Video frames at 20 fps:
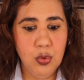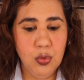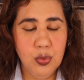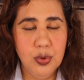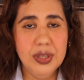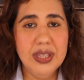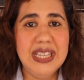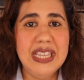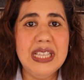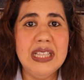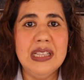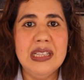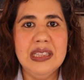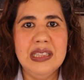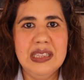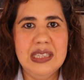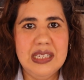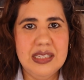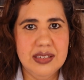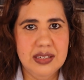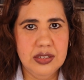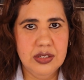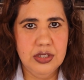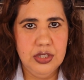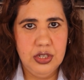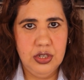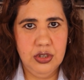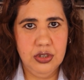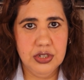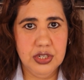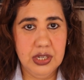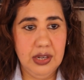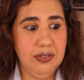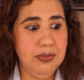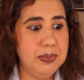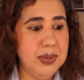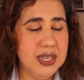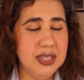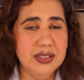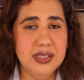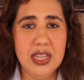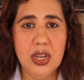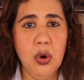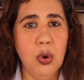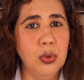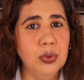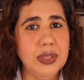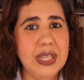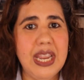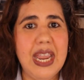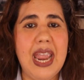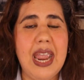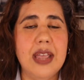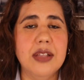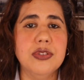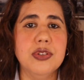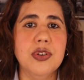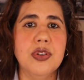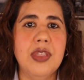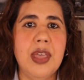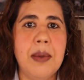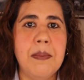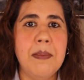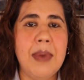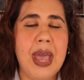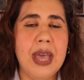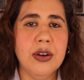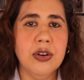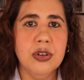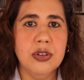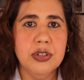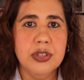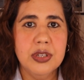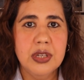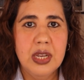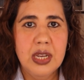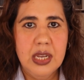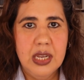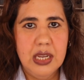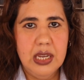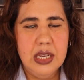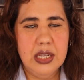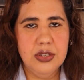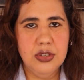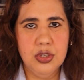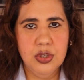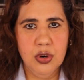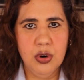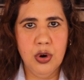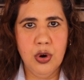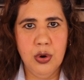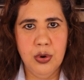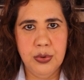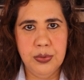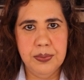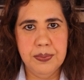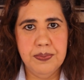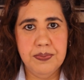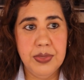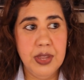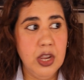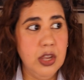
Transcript: Really listen to yourself, because the only answer that matters is your own.